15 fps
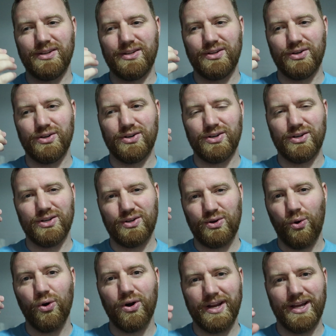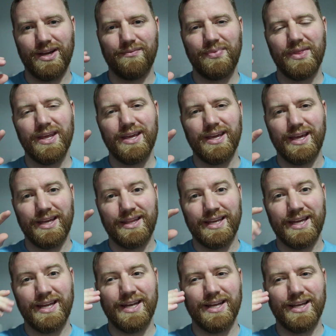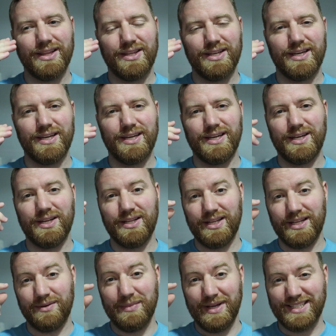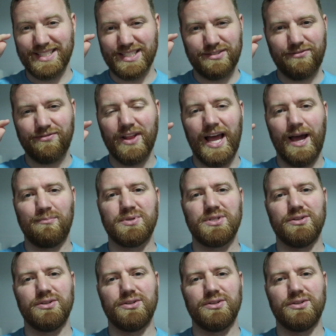your cornea, and then it makes this flap.